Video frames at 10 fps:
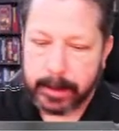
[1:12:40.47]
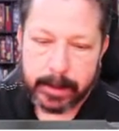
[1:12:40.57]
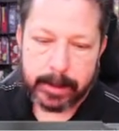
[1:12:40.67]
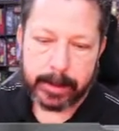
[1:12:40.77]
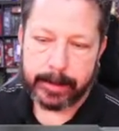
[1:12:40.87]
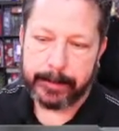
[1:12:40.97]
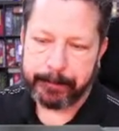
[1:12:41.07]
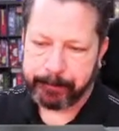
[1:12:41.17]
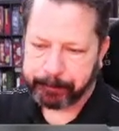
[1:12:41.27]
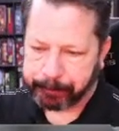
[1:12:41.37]

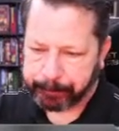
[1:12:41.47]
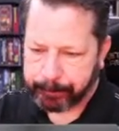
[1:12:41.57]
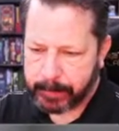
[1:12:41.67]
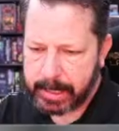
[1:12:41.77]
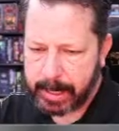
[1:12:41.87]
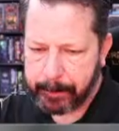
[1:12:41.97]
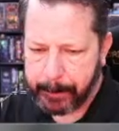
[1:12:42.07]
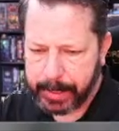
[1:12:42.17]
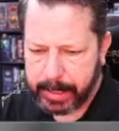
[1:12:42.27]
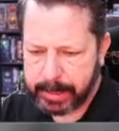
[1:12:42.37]

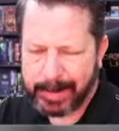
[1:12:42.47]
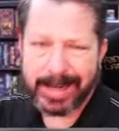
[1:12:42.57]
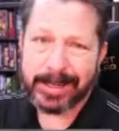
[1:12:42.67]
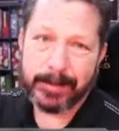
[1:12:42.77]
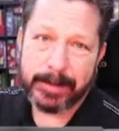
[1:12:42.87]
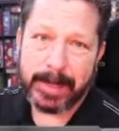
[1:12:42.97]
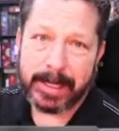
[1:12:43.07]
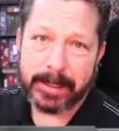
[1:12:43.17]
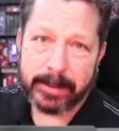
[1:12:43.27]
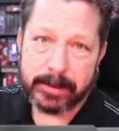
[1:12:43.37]
but it may not come in
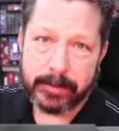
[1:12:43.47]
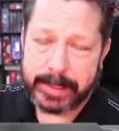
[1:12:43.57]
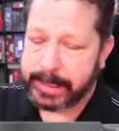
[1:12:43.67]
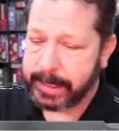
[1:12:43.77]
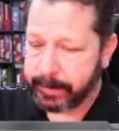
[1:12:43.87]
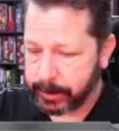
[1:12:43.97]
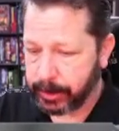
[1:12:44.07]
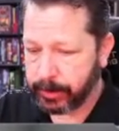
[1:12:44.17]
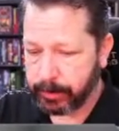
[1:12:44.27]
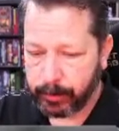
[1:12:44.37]
by Wednesday.
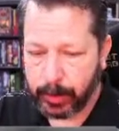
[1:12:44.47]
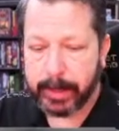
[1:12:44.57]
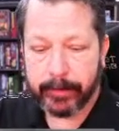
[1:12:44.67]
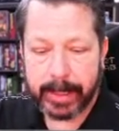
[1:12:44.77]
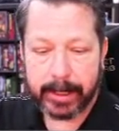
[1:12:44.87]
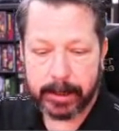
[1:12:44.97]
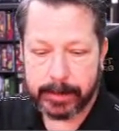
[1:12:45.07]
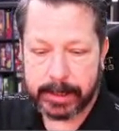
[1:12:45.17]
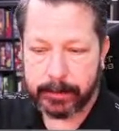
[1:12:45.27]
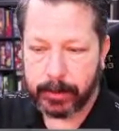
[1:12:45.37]
So whenever that
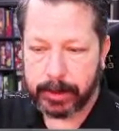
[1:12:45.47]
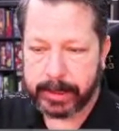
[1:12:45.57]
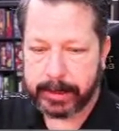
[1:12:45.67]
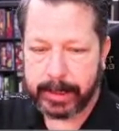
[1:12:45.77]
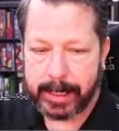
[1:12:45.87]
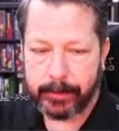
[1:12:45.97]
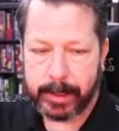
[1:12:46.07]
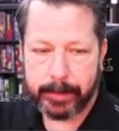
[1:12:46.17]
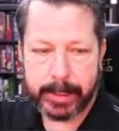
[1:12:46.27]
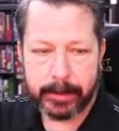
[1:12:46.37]
comes in, we'll look at
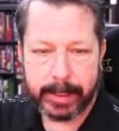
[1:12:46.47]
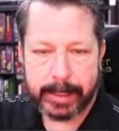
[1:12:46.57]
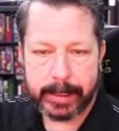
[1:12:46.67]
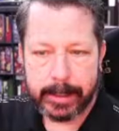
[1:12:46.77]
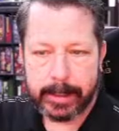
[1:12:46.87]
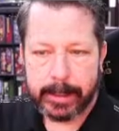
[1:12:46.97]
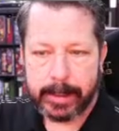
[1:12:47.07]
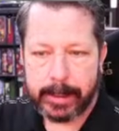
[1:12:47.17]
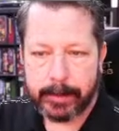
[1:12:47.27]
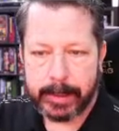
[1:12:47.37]
lightweight PLA.
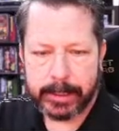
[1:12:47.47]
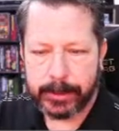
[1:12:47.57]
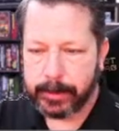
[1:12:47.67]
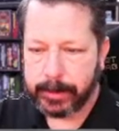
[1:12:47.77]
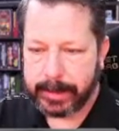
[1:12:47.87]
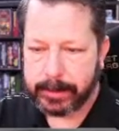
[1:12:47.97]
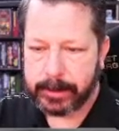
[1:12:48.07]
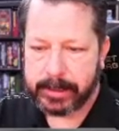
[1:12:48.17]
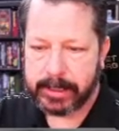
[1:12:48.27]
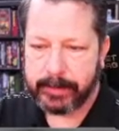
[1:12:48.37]
This
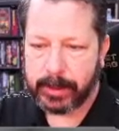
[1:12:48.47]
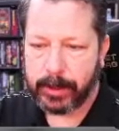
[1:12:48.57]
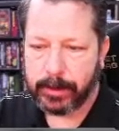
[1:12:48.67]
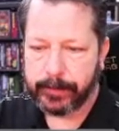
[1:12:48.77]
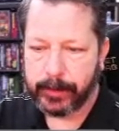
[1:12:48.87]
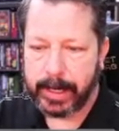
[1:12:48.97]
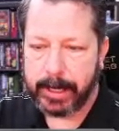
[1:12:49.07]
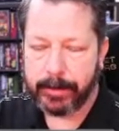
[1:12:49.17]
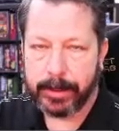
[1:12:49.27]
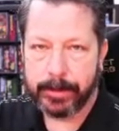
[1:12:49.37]
is even called for
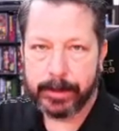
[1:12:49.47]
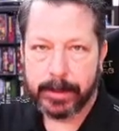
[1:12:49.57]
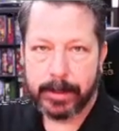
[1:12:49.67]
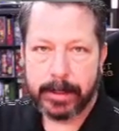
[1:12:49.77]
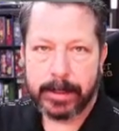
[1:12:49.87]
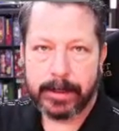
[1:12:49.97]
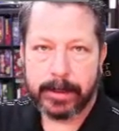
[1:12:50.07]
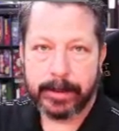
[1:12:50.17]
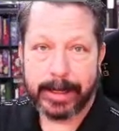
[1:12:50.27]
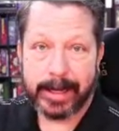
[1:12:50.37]
aero,
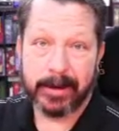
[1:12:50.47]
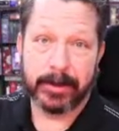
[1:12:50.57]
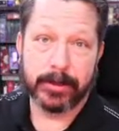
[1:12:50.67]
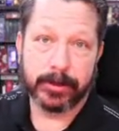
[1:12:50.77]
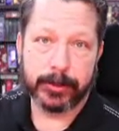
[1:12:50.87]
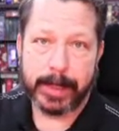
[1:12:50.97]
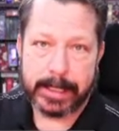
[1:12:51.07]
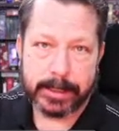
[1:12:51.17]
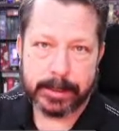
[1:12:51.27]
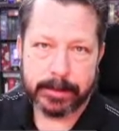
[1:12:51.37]
like
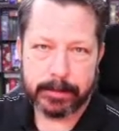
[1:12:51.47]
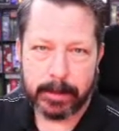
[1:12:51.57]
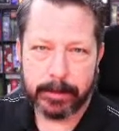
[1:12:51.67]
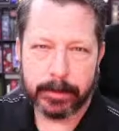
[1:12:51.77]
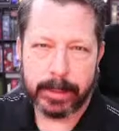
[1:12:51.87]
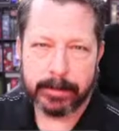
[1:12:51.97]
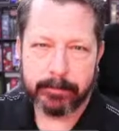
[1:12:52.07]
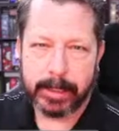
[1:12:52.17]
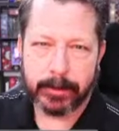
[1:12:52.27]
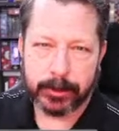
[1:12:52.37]
aerospace, although not
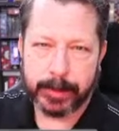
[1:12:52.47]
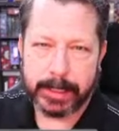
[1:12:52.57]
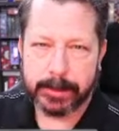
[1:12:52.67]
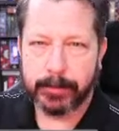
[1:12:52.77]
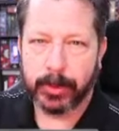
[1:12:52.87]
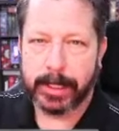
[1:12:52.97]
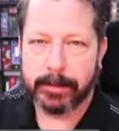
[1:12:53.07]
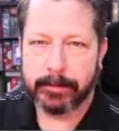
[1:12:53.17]
aerospace, more like